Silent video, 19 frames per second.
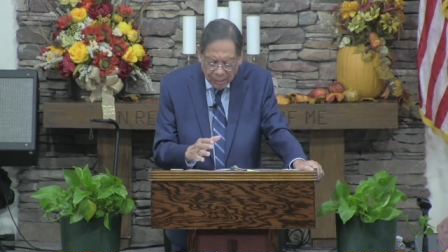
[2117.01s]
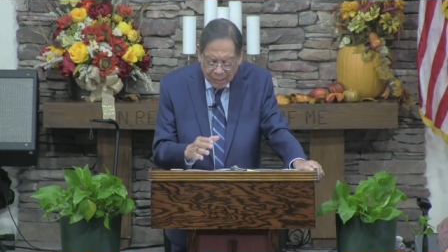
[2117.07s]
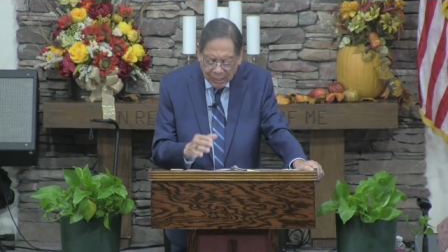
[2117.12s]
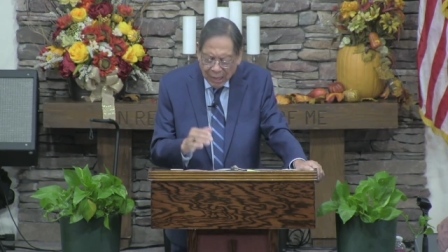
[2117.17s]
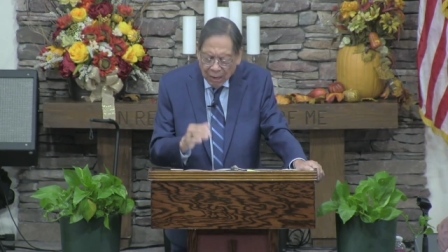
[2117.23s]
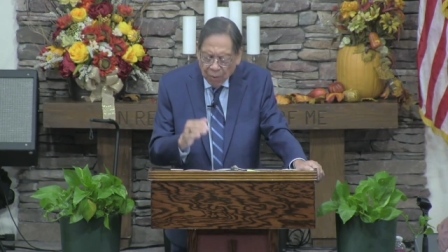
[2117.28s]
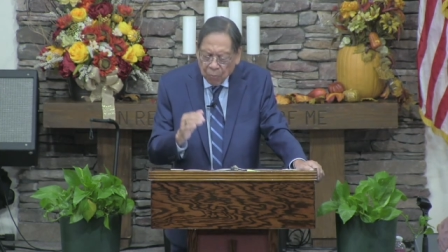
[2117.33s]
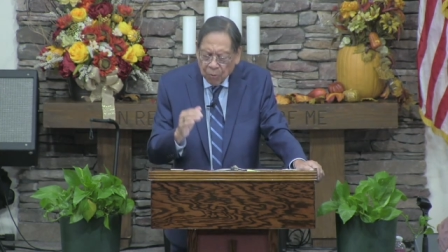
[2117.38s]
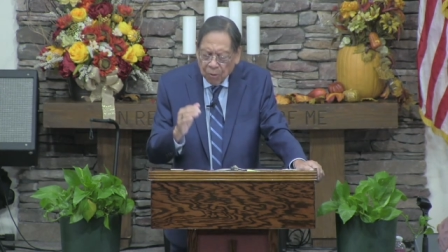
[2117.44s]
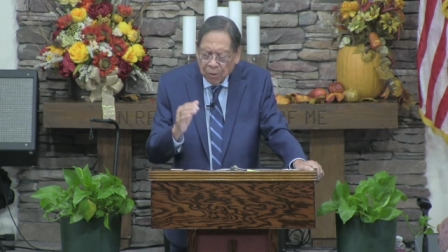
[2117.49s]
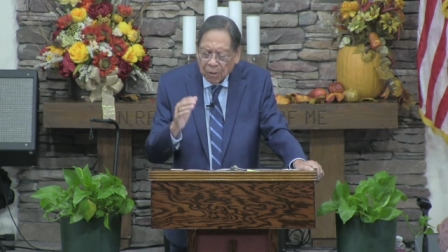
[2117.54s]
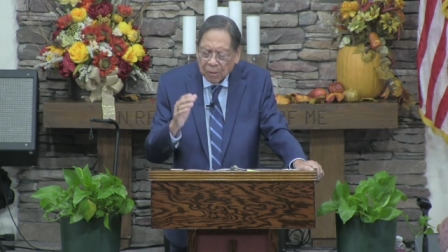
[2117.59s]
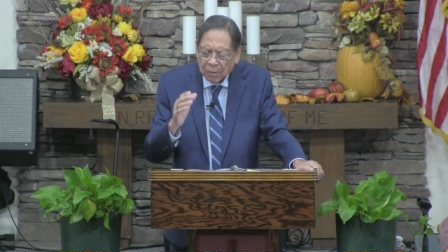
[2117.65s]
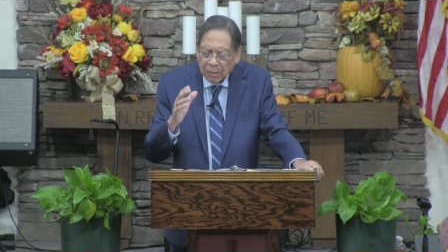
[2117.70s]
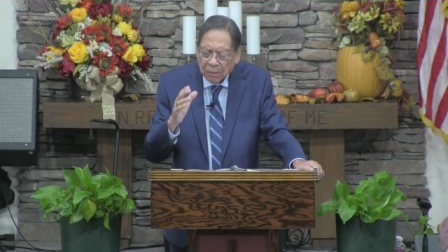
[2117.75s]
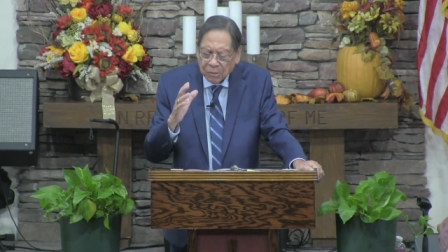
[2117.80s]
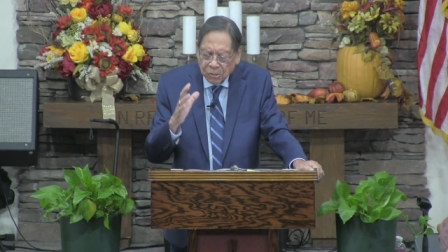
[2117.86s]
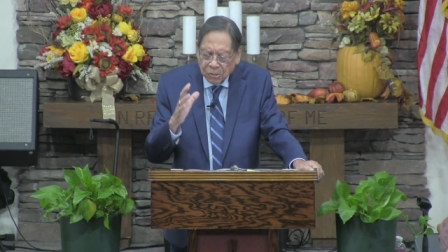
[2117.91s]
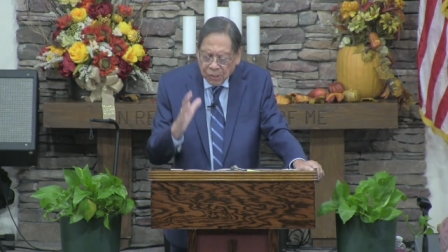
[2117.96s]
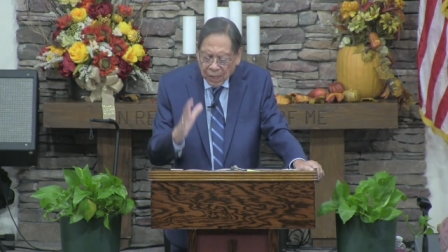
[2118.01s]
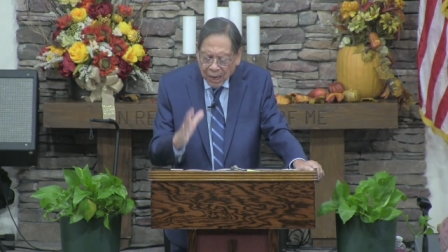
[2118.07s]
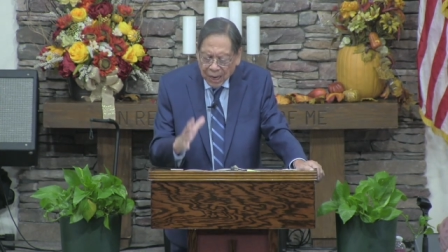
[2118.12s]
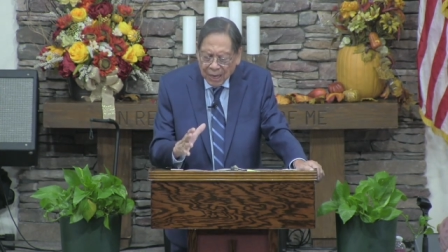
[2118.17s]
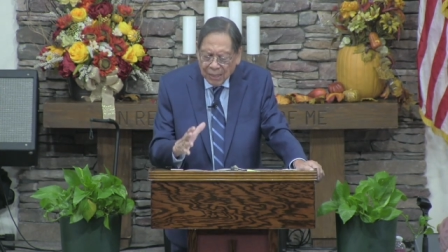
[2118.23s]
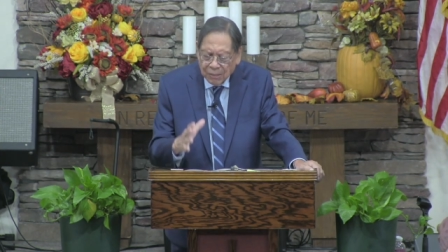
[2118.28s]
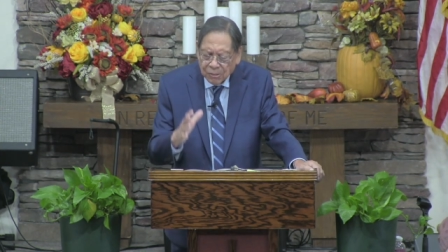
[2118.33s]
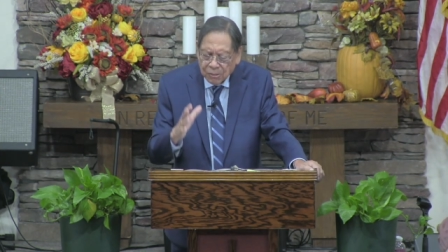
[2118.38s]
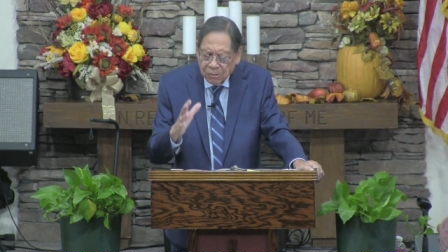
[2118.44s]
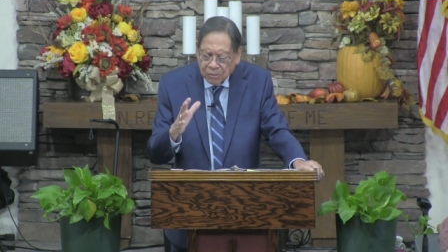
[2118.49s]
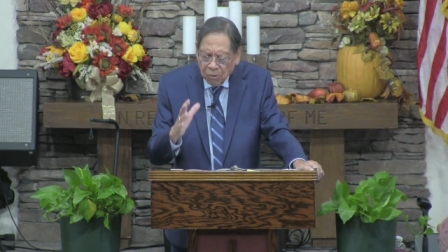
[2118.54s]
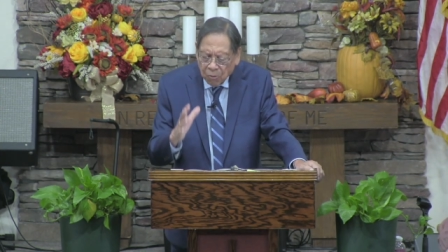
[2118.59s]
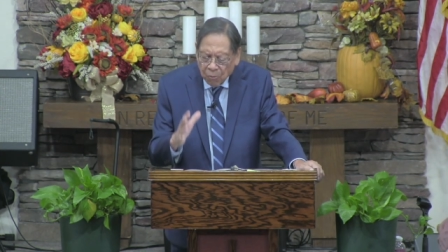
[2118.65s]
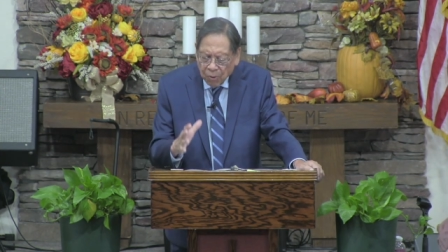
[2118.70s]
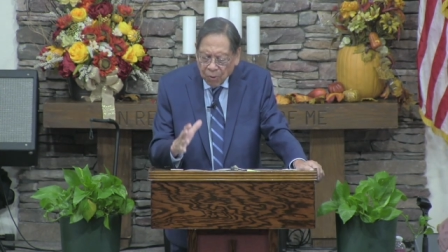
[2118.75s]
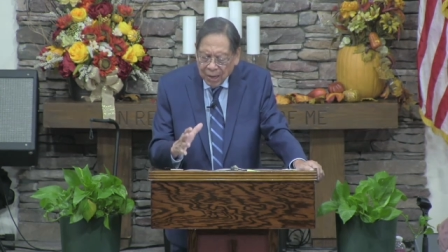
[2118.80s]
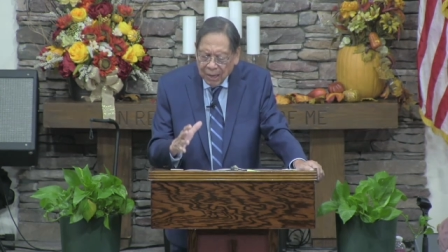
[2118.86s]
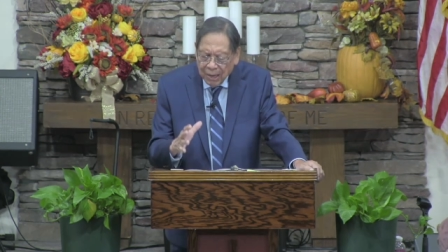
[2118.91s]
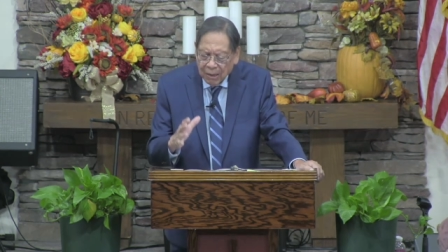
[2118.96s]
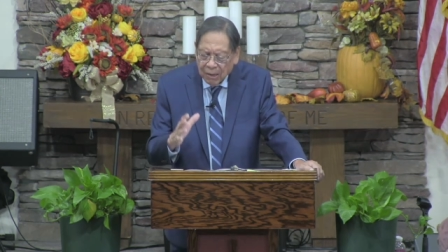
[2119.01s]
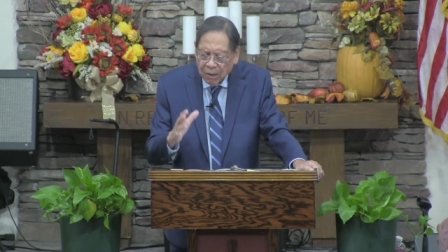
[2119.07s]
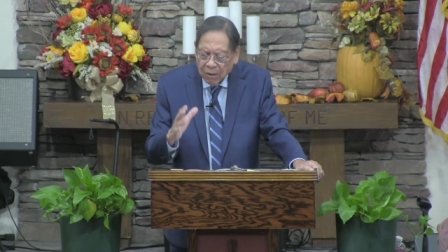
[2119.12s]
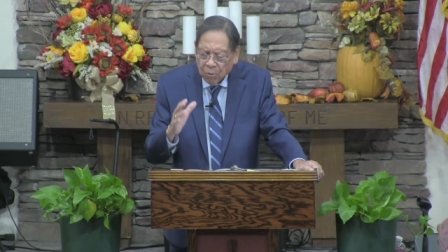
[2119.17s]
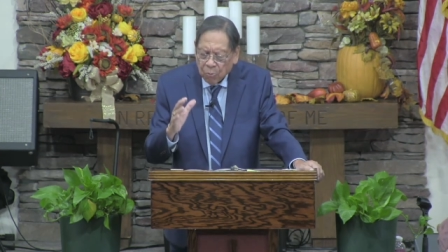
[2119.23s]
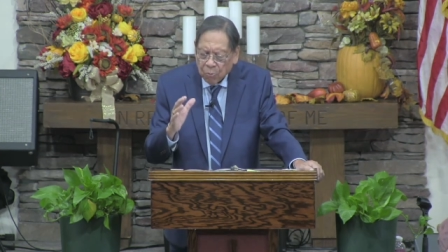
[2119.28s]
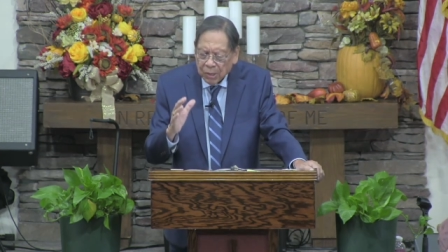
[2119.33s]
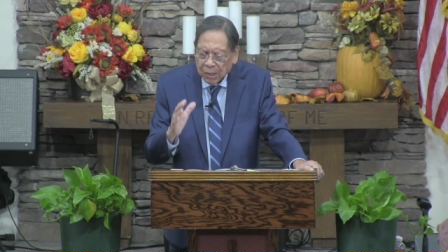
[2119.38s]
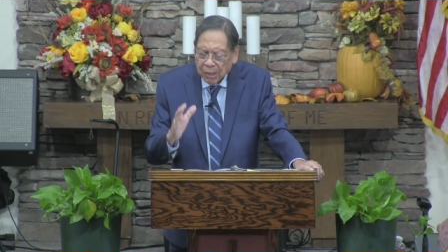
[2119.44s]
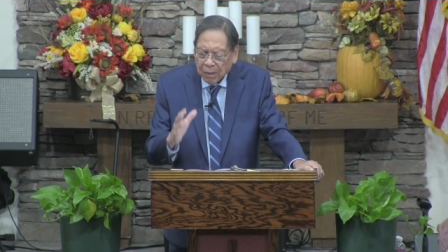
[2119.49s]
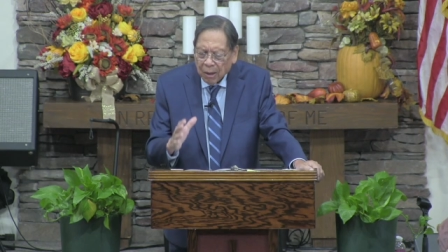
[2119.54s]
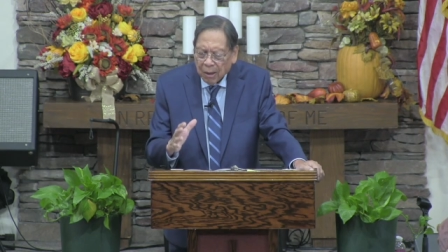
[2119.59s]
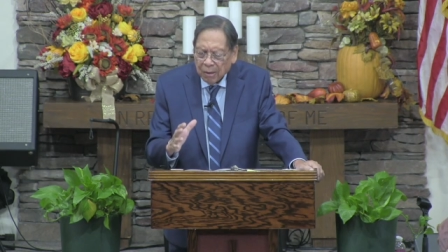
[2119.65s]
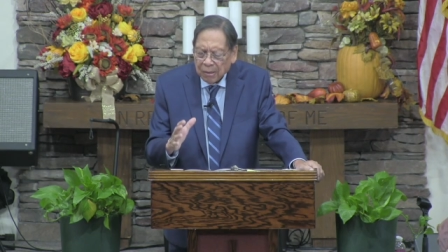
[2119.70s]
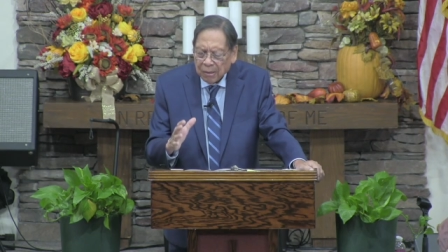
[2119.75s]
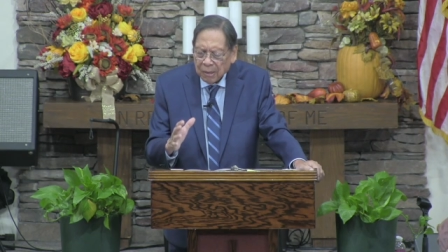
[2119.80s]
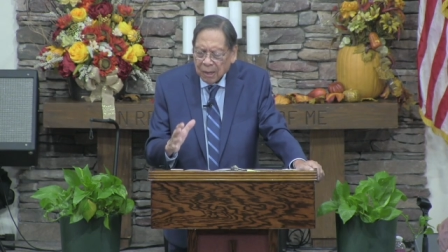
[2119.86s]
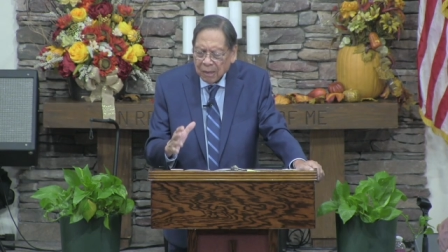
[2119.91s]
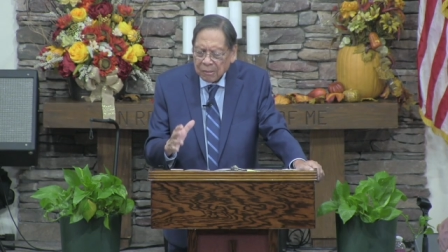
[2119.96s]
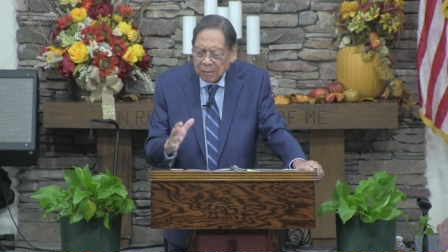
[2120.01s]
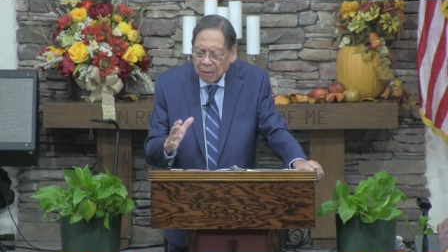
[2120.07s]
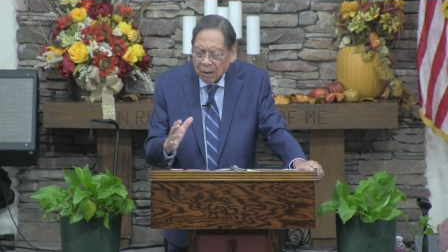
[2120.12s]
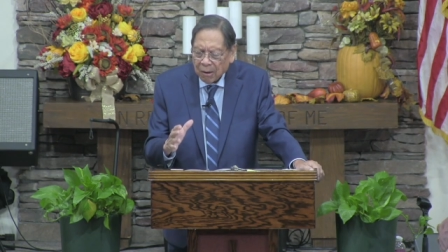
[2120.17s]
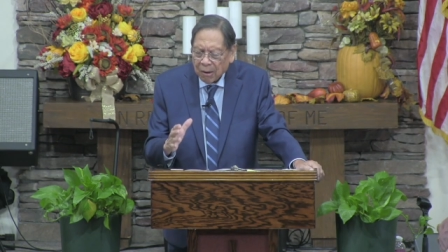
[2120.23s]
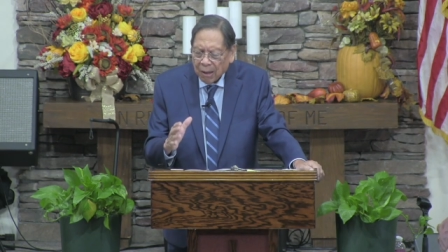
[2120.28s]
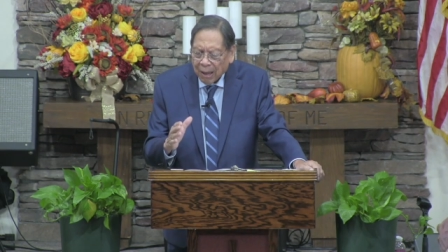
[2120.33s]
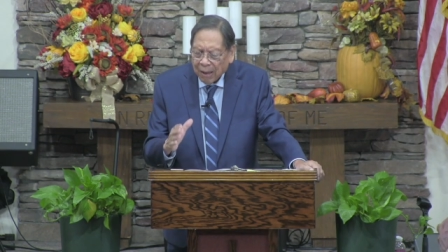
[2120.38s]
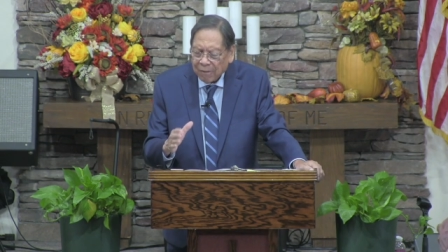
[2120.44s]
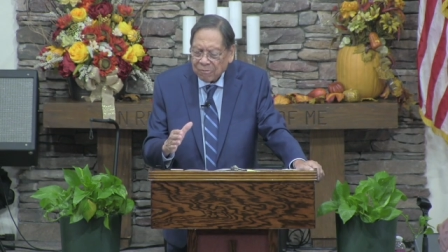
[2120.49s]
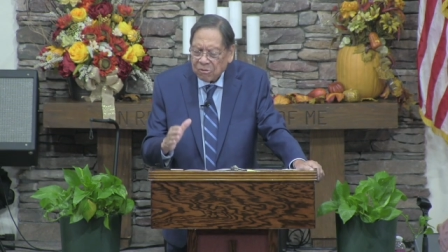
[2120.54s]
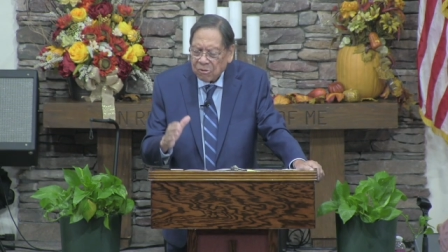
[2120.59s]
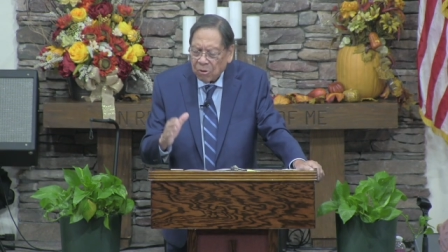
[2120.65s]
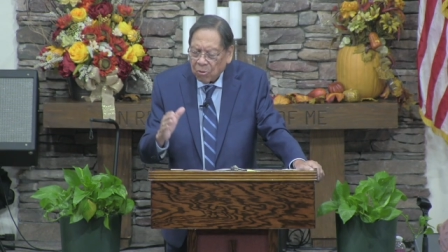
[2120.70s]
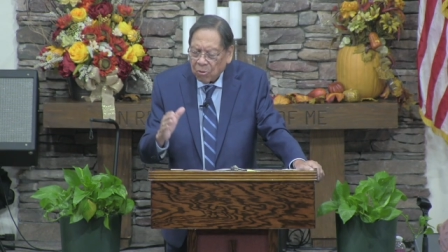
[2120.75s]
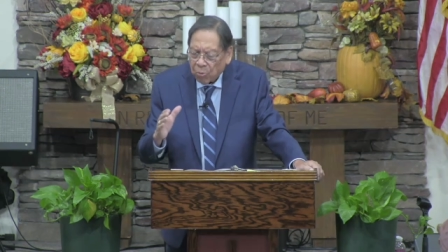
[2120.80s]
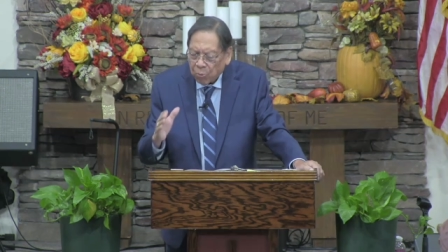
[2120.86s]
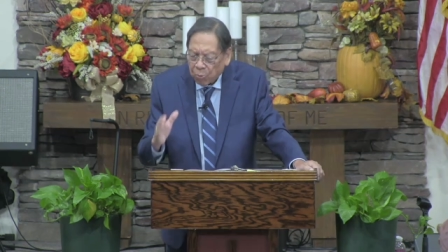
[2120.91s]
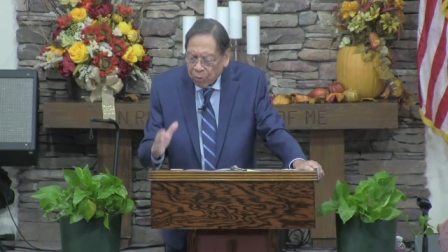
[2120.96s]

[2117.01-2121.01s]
that will change the way we conduct our lives